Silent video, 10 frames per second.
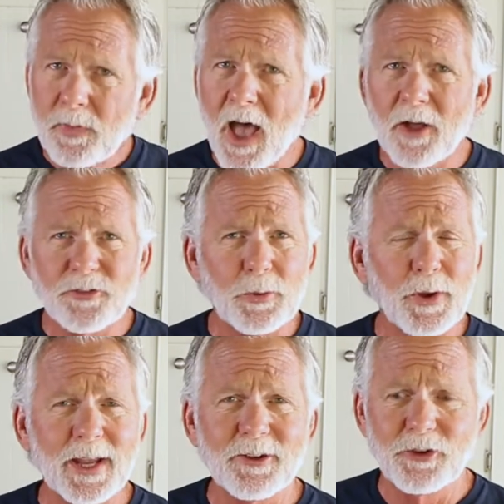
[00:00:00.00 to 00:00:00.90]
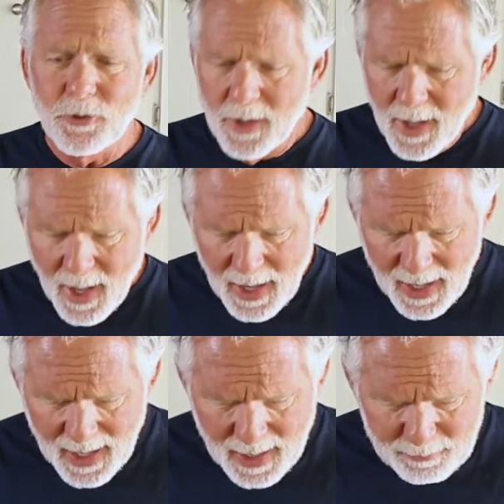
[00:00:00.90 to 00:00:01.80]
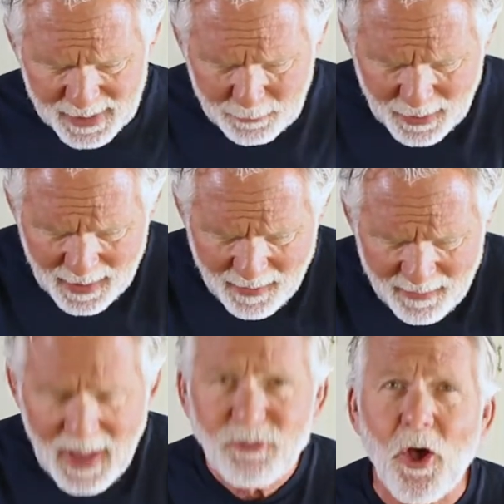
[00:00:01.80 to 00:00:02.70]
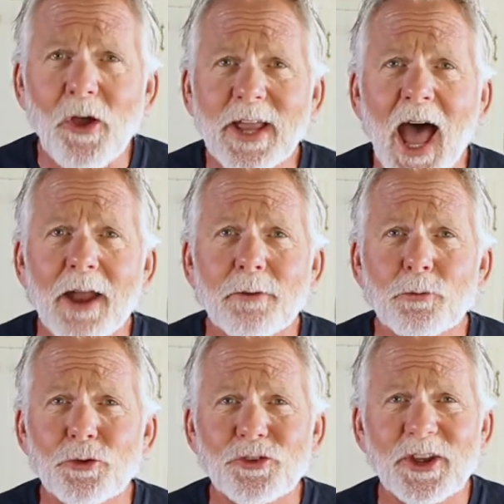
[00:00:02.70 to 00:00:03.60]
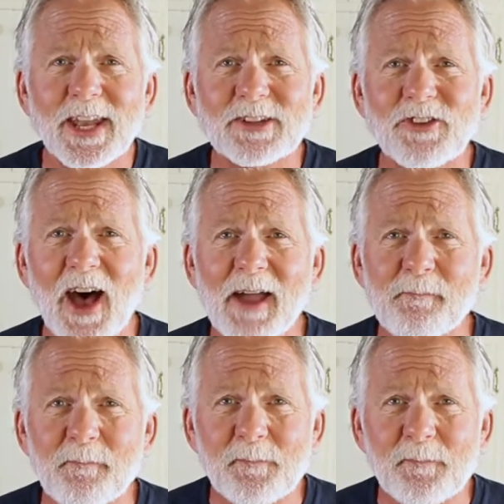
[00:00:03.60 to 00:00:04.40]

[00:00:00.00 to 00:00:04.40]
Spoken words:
I'll see what I can do. But anyway, that's all I got. We'll see you next time.